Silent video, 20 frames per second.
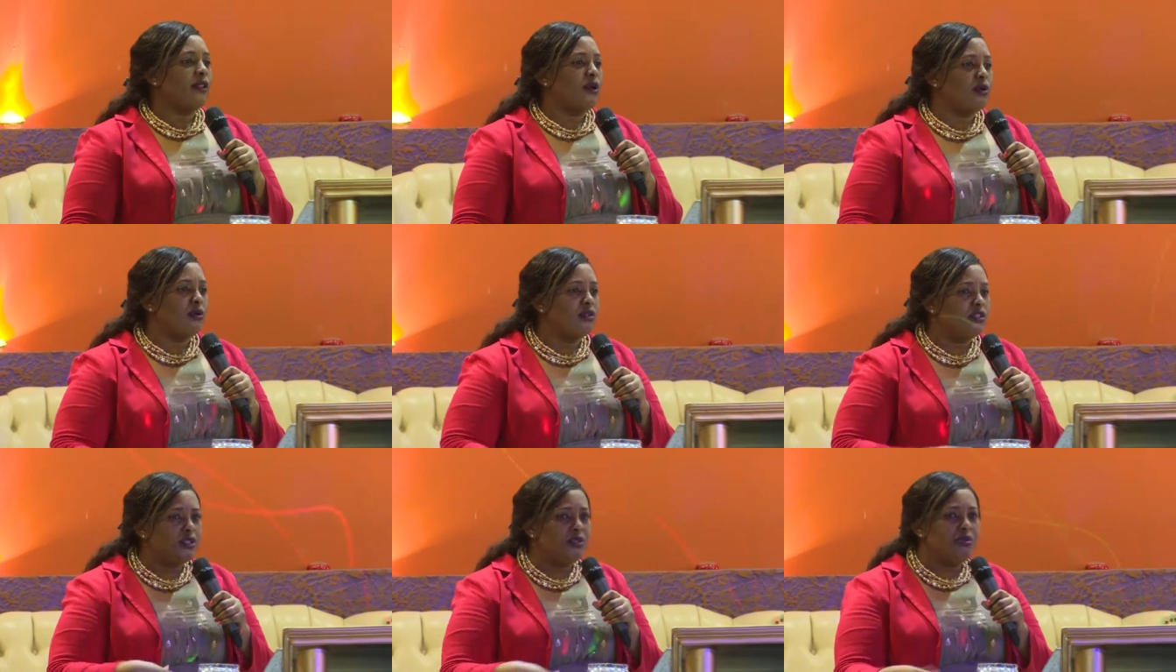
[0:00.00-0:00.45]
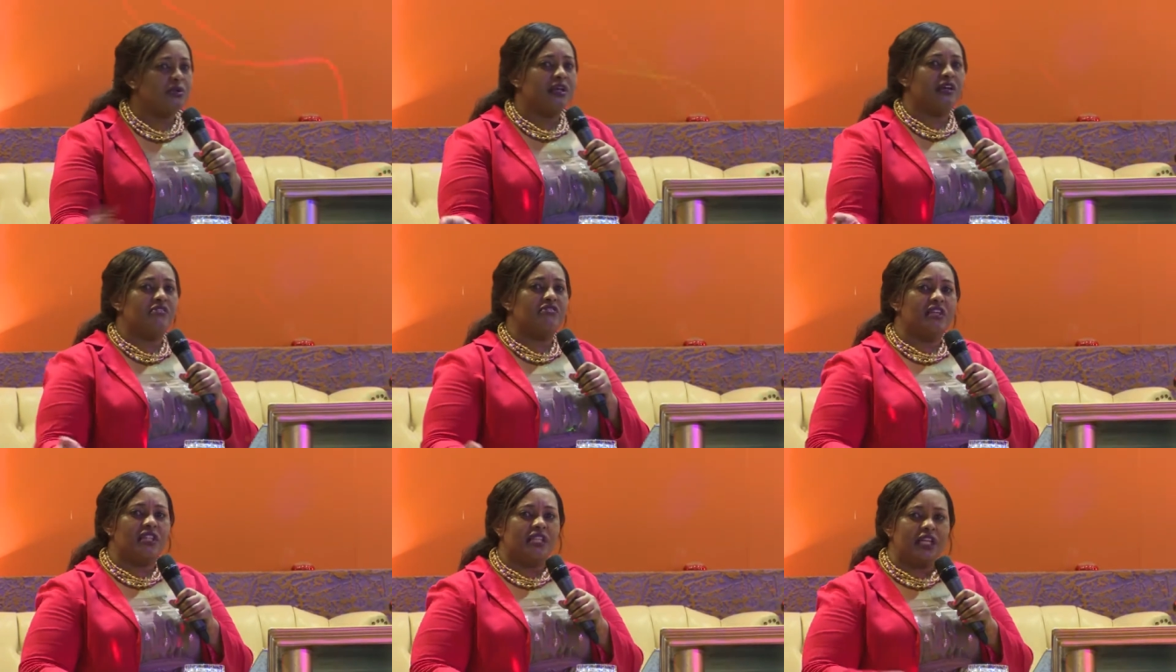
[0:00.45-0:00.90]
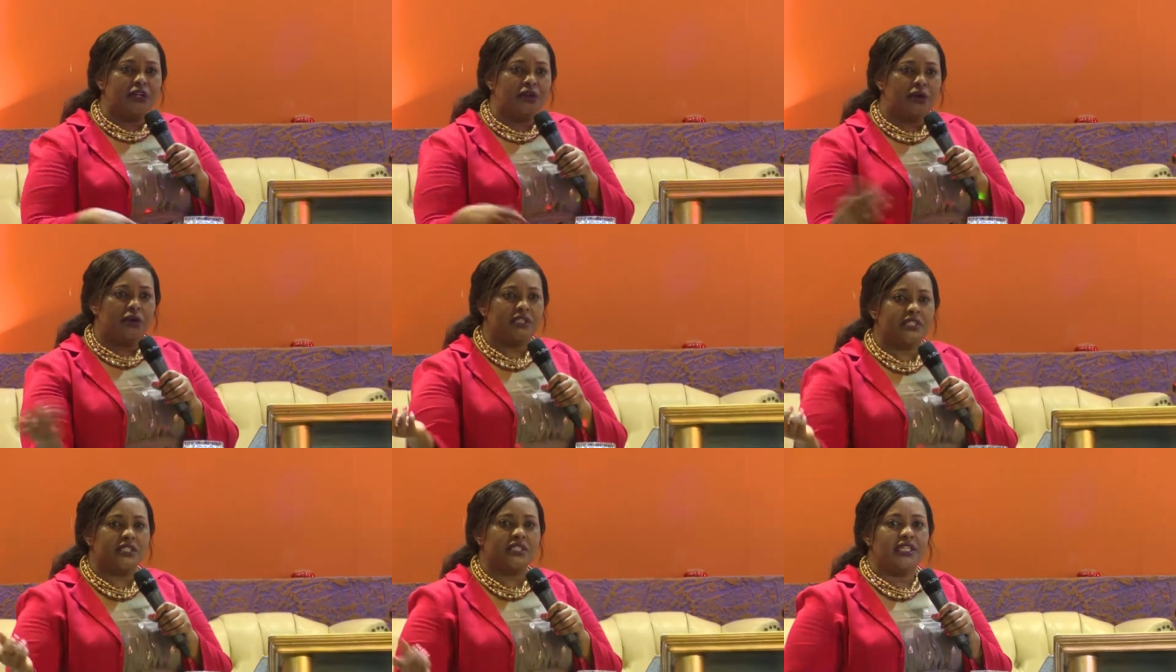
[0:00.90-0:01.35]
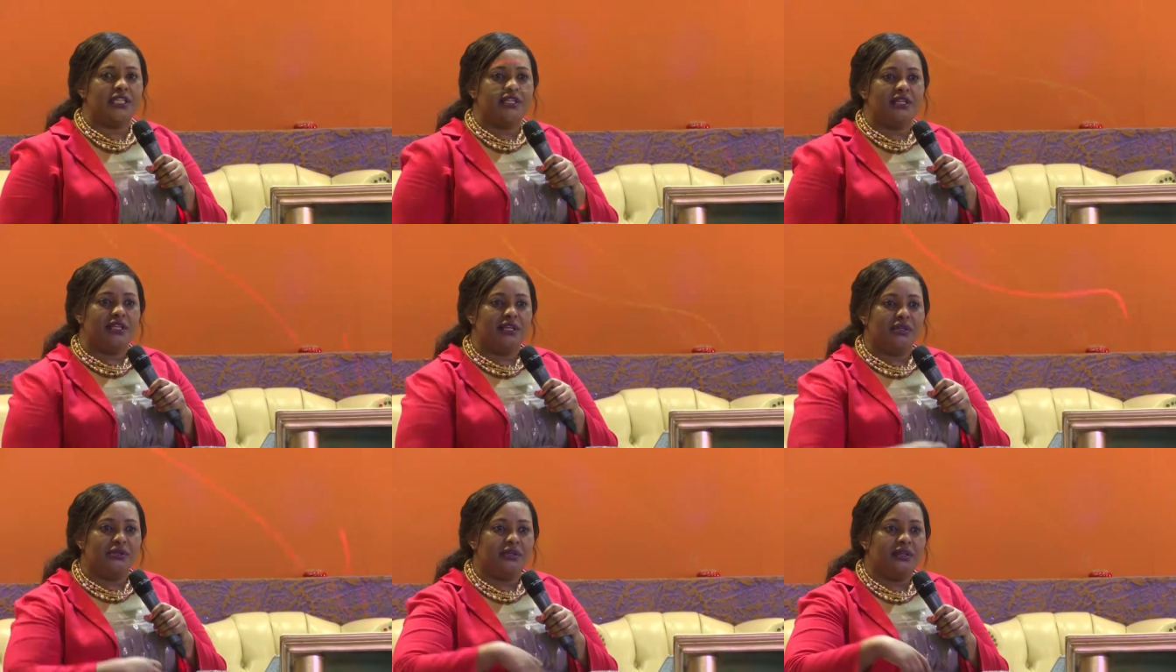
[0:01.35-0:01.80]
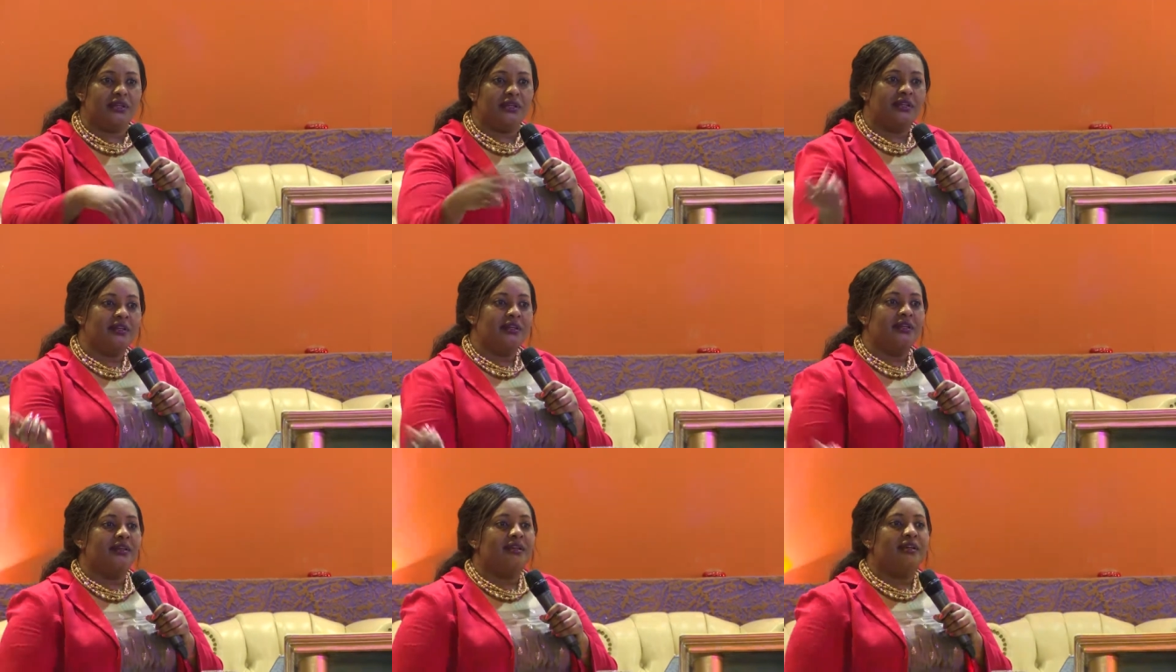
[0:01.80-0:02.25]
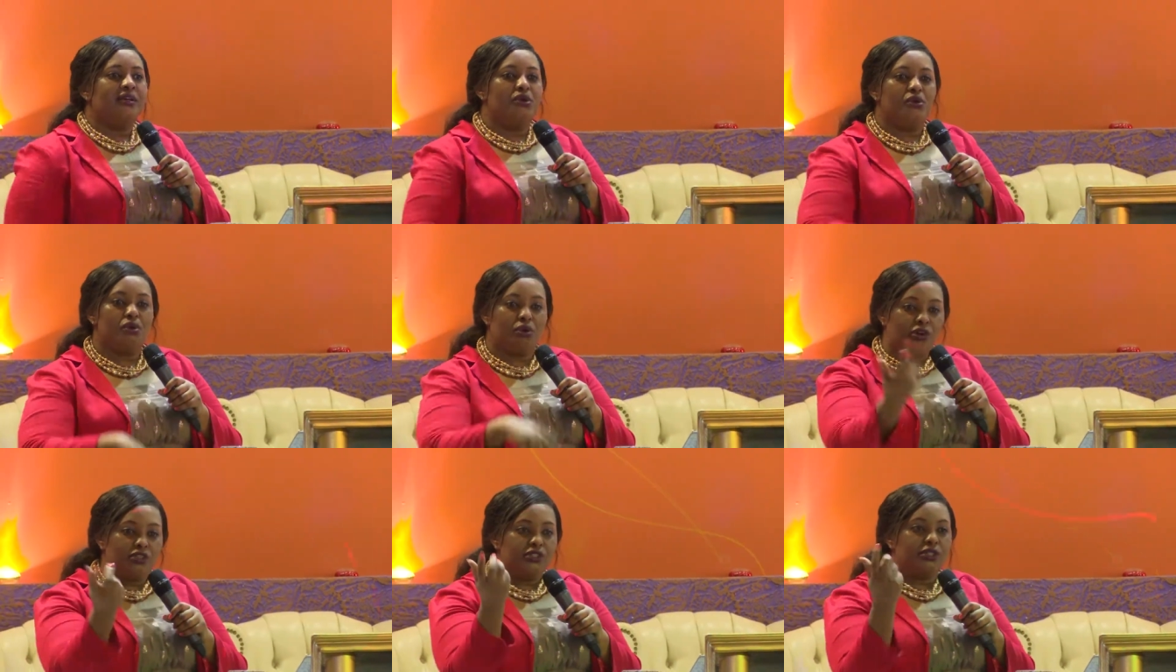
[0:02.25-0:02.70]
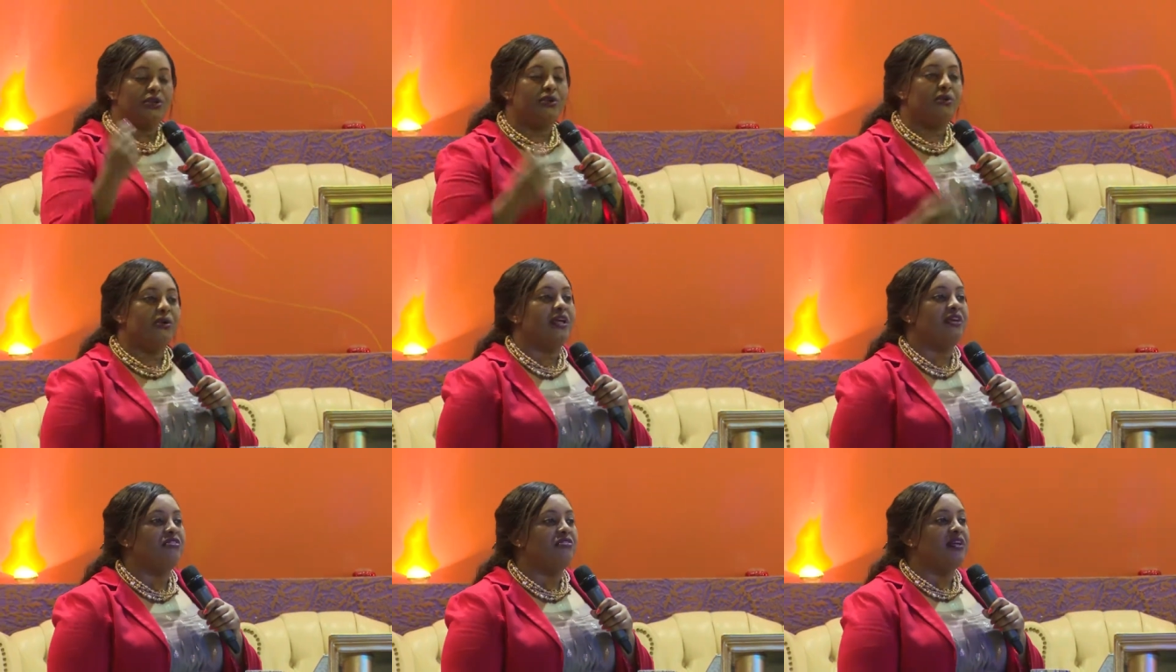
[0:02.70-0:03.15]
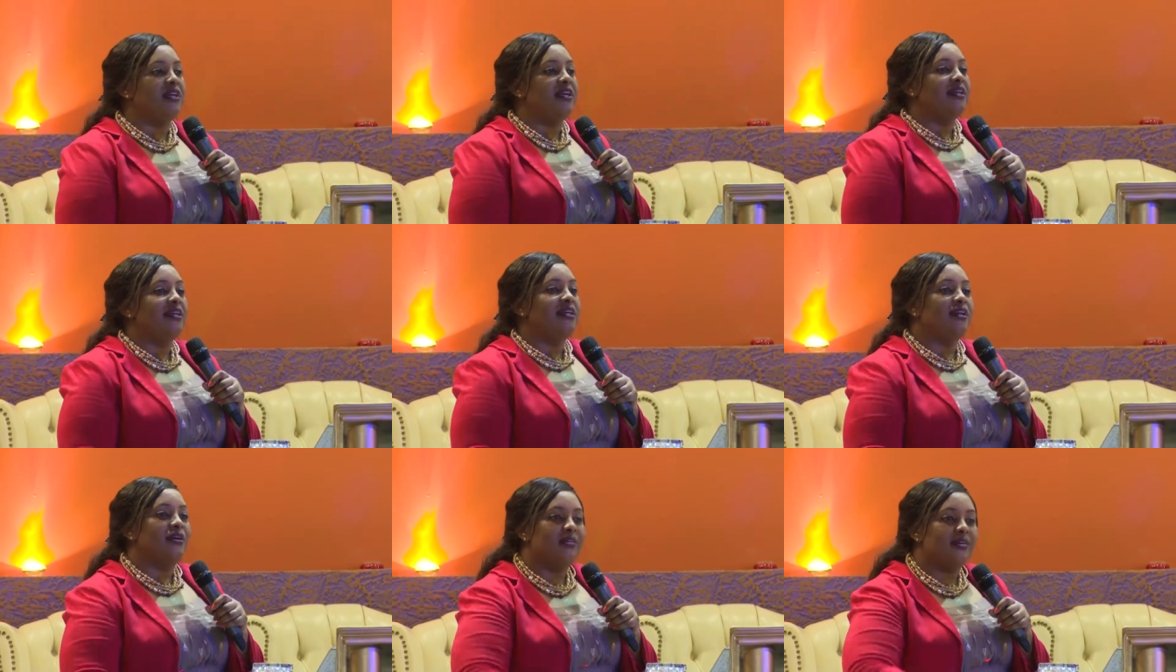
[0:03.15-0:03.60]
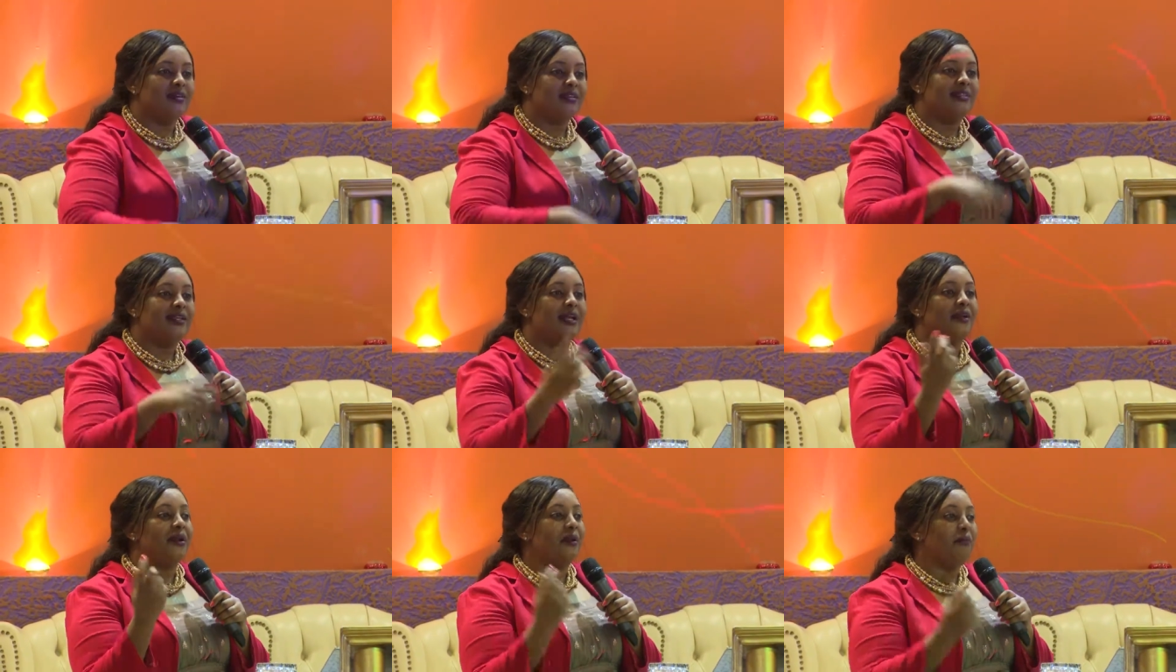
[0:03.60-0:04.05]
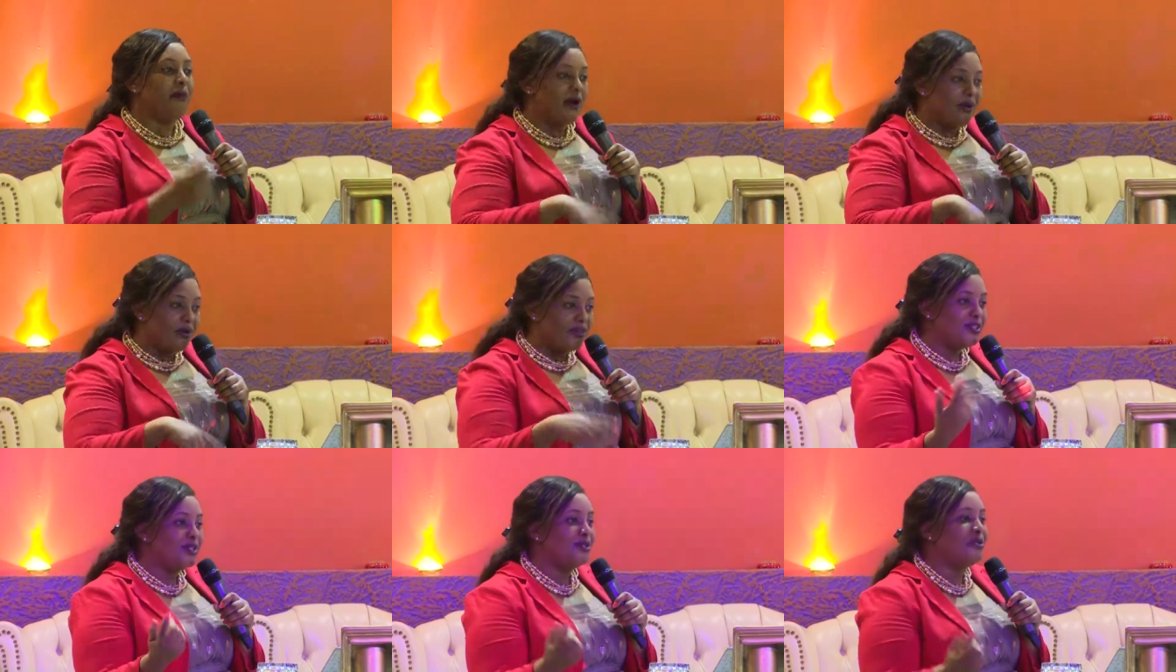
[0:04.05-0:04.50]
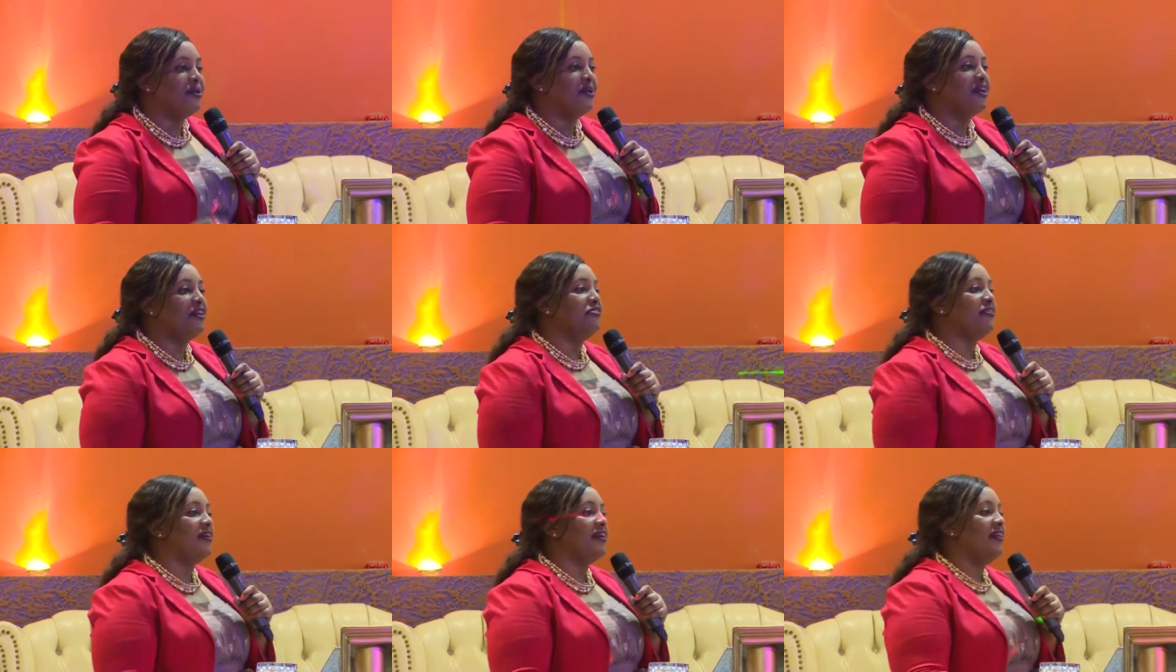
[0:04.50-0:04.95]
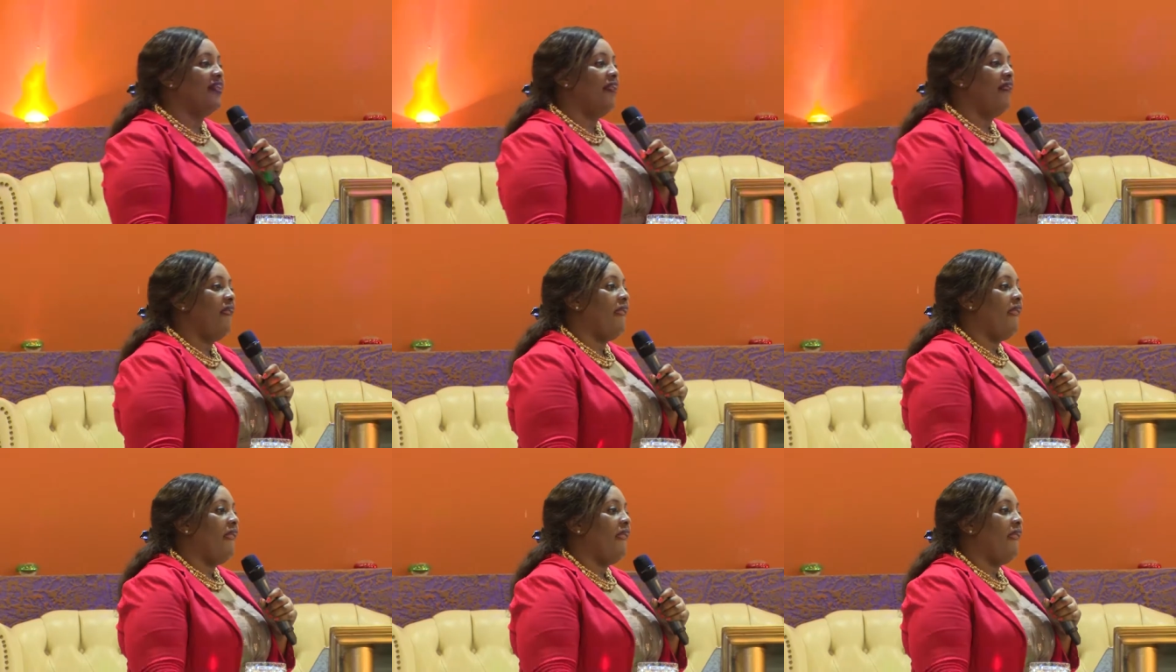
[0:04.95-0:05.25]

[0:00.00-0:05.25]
Continue giving, they don't see. You continue giving. Tell them, but continue giving.